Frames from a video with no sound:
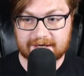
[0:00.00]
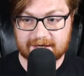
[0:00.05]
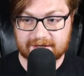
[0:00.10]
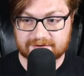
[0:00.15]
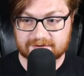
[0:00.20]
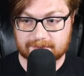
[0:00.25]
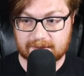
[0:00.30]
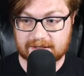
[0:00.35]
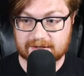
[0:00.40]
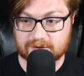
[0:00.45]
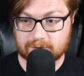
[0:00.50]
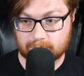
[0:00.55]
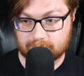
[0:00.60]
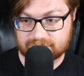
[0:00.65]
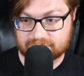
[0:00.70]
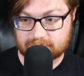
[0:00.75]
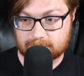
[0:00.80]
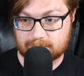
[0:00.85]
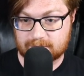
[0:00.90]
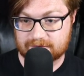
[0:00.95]
Its main
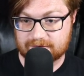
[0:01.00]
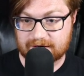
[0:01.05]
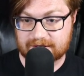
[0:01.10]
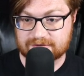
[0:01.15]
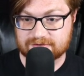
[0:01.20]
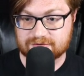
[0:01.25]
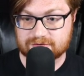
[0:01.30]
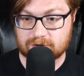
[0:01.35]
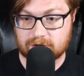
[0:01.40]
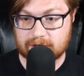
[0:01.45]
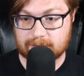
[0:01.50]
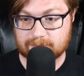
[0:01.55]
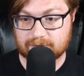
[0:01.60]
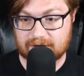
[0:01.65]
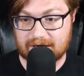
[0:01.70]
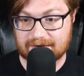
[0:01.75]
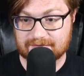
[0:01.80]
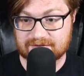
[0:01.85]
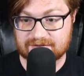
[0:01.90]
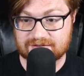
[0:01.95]
goals are to provide strong
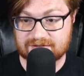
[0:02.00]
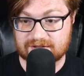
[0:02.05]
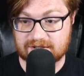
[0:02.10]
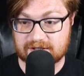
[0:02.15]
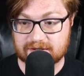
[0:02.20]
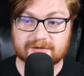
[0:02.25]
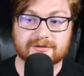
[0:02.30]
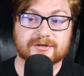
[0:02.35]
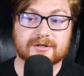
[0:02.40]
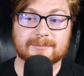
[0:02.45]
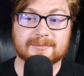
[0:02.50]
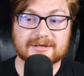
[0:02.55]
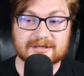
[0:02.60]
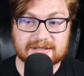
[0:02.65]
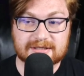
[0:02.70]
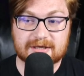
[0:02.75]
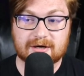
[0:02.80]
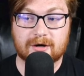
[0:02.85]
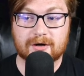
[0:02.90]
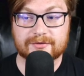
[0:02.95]
privacy and
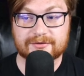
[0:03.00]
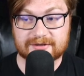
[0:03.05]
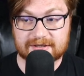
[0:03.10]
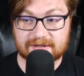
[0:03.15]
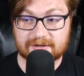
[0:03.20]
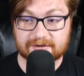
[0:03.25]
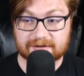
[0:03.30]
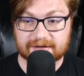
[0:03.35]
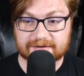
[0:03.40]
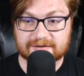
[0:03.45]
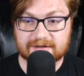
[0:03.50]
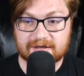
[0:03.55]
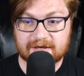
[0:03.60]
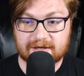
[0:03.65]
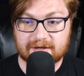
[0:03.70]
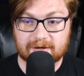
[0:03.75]
anonymity on the internet.